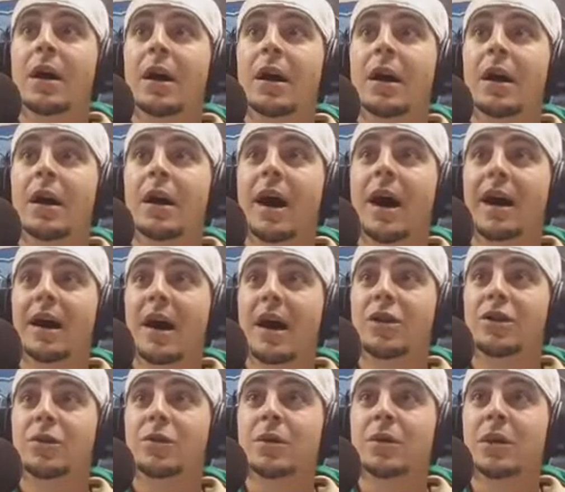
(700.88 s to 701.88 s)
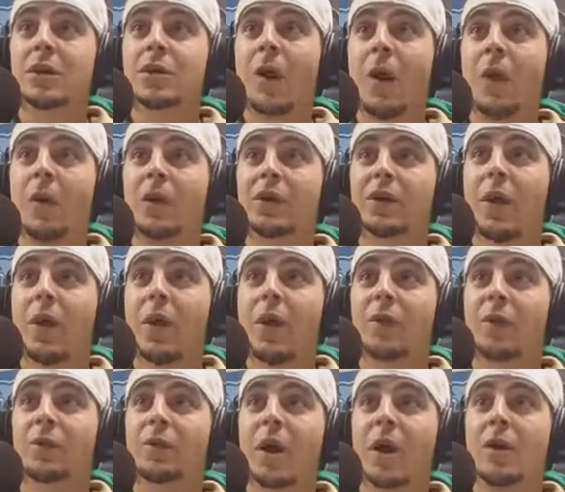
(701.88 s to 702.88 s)
I guess you could call it
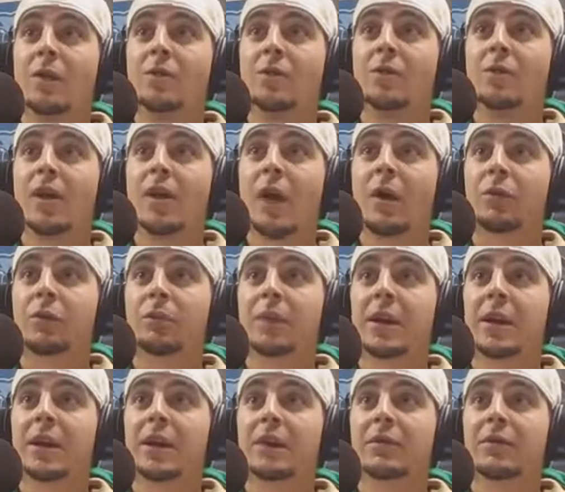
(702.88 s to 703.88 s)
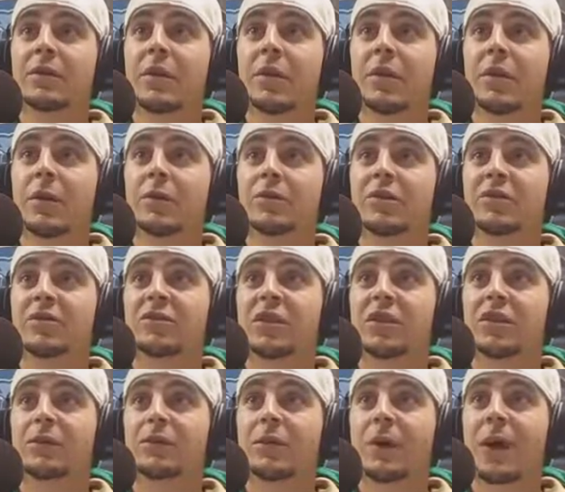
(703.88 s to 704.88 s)
on the road in South Bend, even though there was a
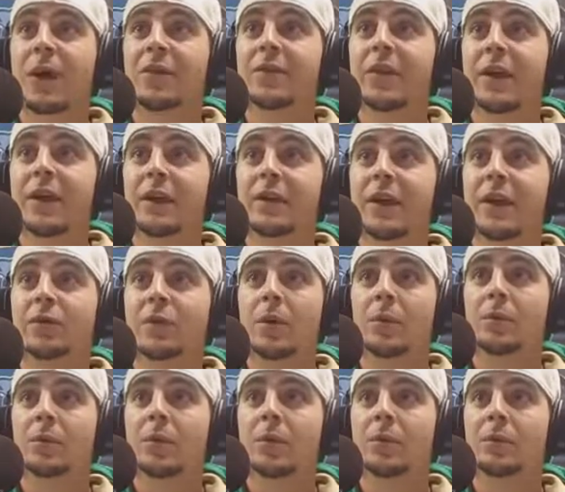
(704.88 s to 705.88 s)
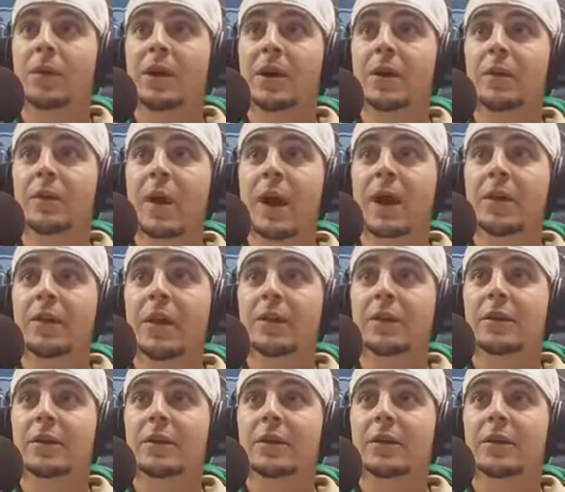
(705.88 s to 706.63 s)
sea of red there. That's what blew me away.